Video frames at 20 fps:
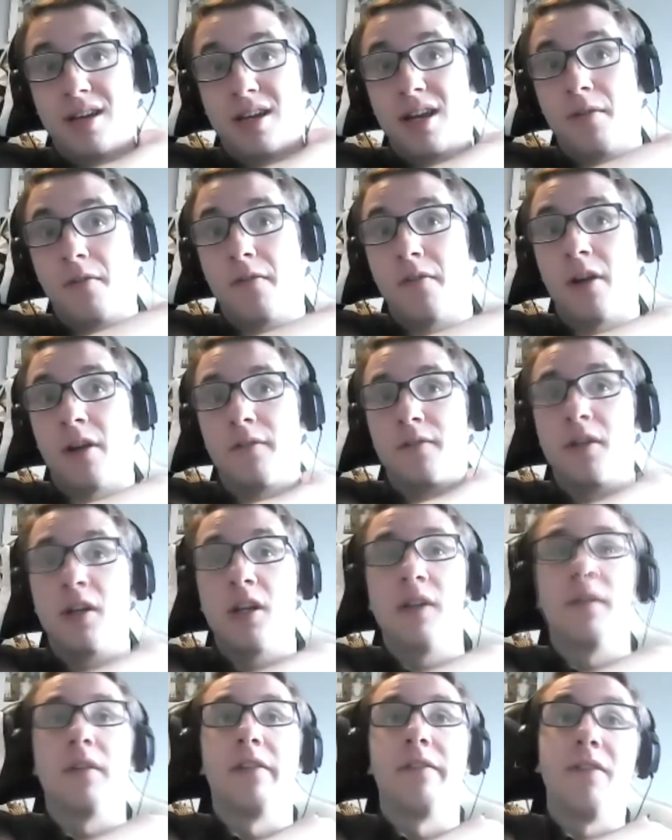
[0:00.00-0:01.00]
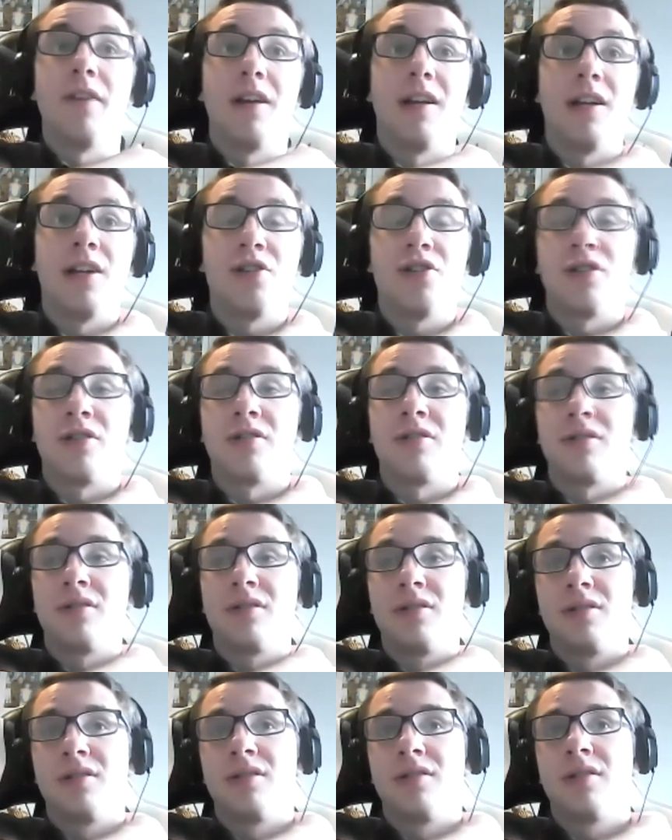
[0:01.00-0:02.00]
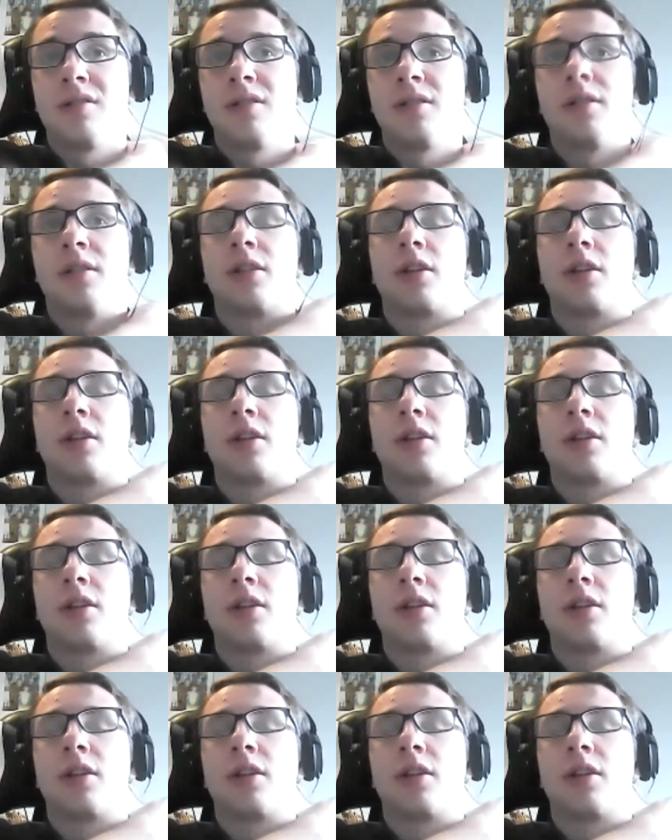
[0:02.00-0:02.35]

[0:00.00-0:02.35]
Like if you live in a village and there's